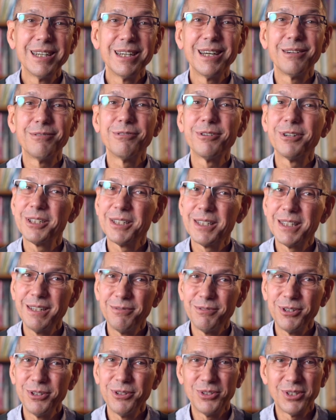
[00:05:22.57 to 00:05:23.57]
At first he
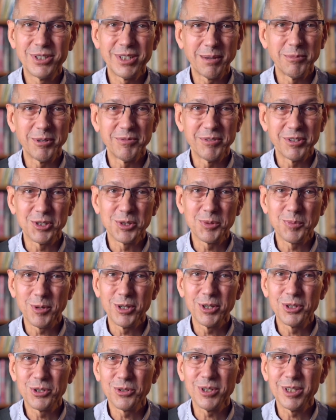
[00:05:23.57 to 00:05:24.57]
viewed some of their
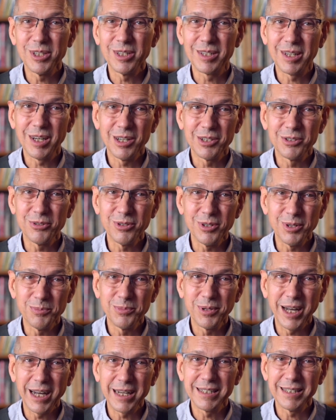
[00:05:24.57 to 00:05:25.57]
spiritual and cultural
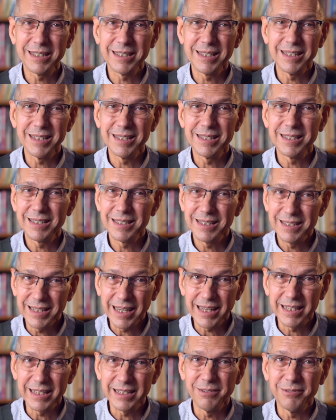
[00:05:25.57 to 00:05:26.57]
practices
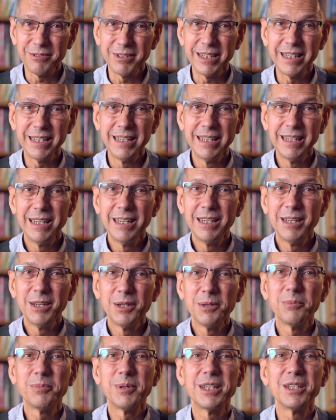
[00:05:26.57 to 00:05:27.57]
negatively,
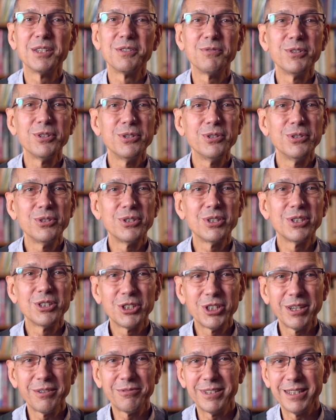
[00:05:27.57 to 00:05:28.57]
but his views
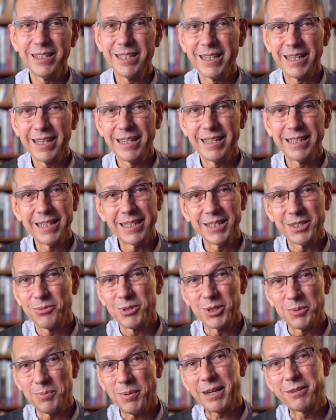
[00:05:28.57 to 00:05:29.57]
shifted and his
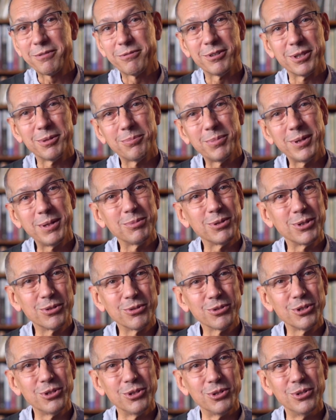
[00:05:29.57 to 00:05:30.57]
respect for the people
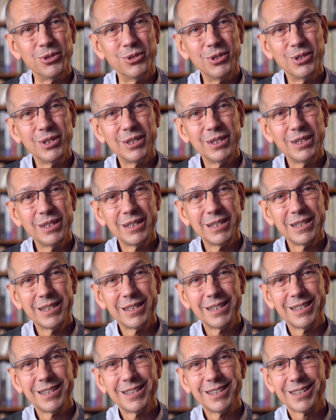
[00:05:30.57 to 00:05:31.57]
grew.
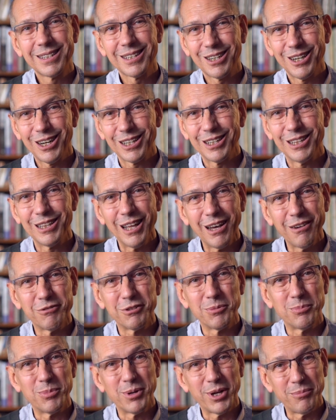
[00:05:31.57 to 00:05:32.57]
God
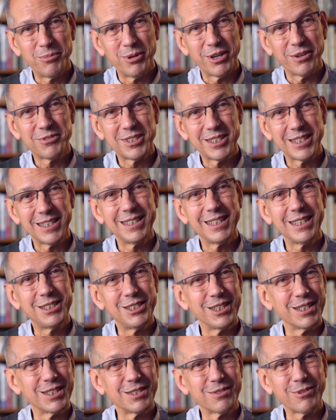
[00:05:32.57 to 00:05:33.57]
loved Brebeuf's
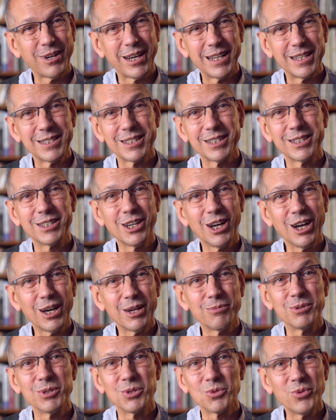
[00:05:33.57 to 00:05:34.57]
indigenous friends, and
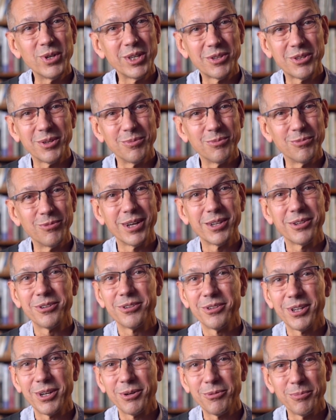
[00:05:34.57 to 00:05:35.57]
God was with them
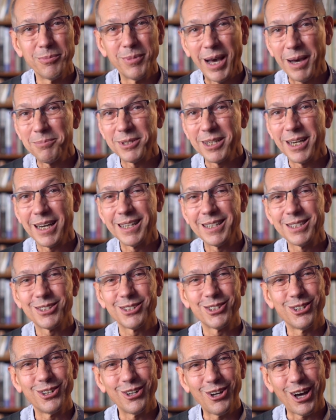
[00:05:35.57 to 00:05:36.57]
whether they were
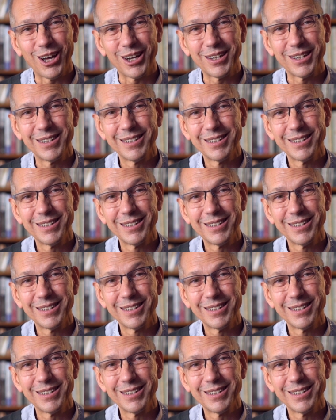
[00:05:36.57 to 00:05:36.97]
baptized or not.